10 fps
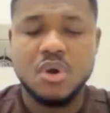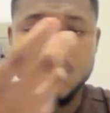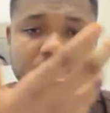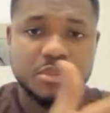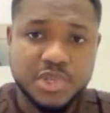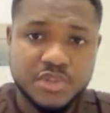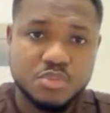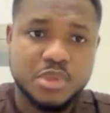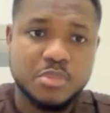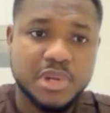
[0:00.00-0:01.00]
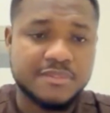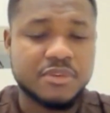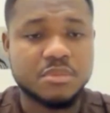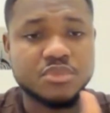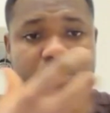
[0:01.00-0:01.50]
on the P2P
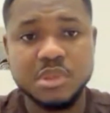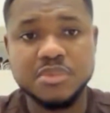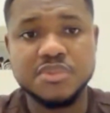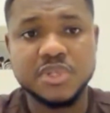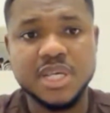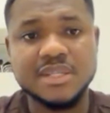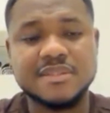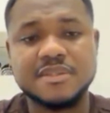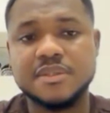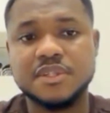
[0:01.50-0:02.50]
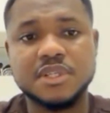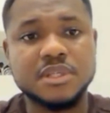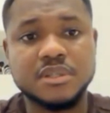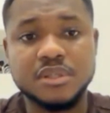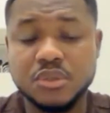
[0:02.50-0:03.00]
platform to be able to get
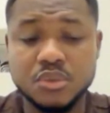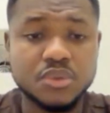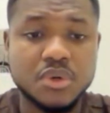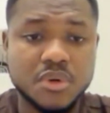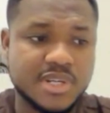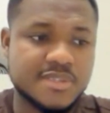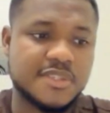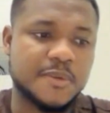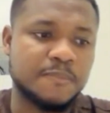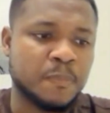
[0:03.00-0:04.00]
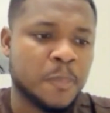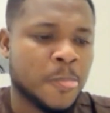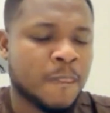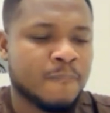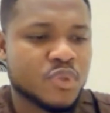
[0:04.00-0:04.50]
the local currency.
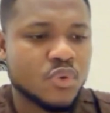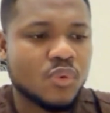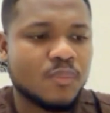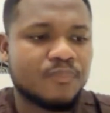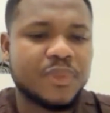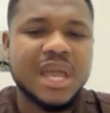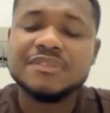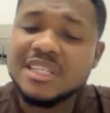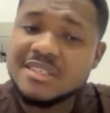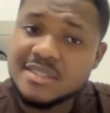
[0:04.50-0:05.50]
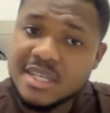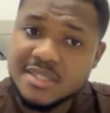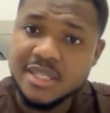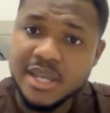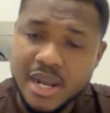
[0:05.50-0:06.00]
So after
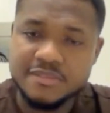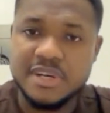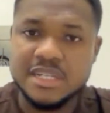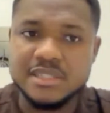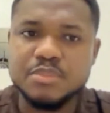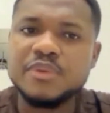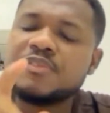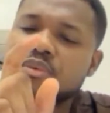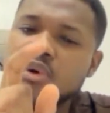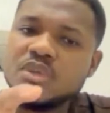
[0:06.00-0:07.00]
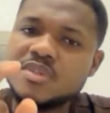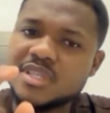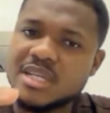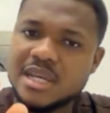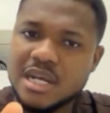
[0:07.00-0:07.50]
setting adverts, before you
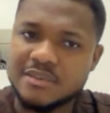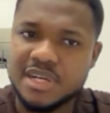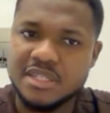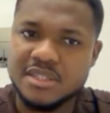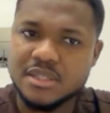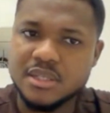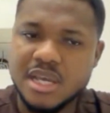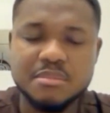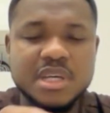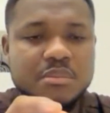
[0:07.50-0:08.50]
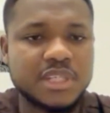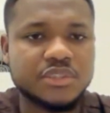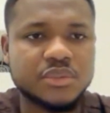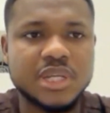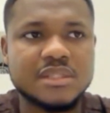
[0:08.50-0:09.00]
set adverts, I made
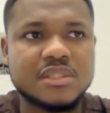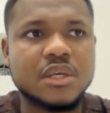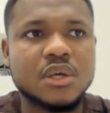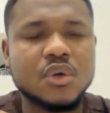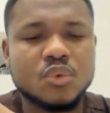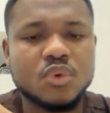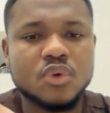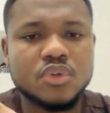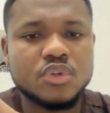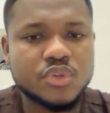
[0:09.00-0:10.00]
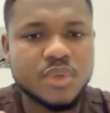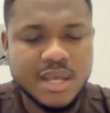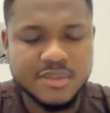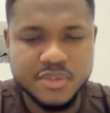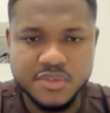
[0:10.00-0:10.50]
mention that you should
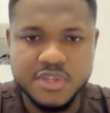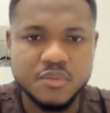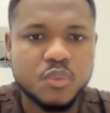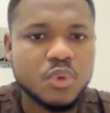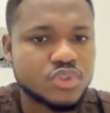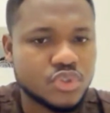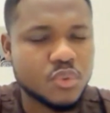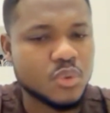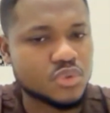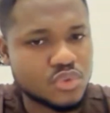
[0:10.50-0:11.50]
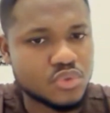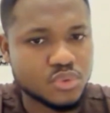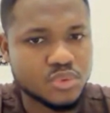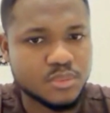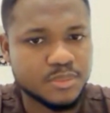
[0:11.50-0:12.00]
ask yourself, what do you want to do?